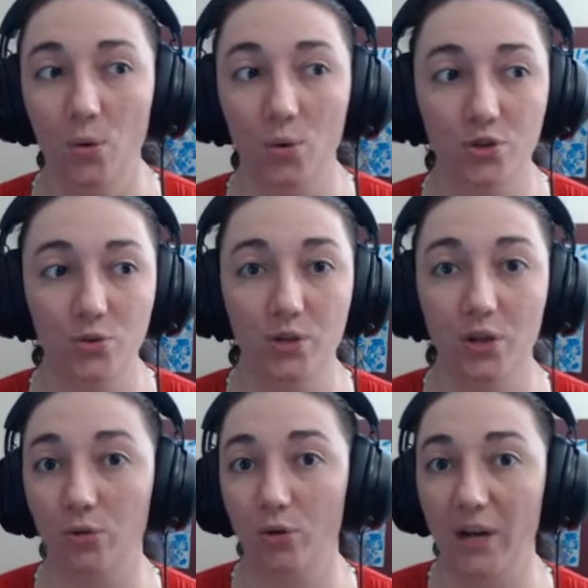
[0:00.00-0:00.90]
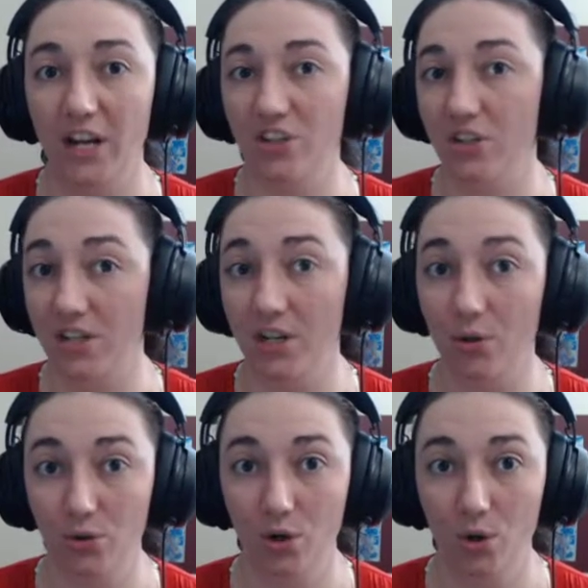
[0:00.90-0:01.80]
or to another location
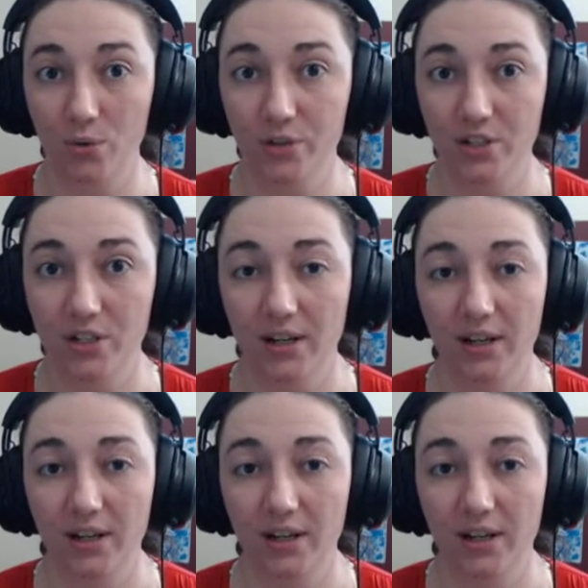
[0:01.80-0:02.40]
near the host.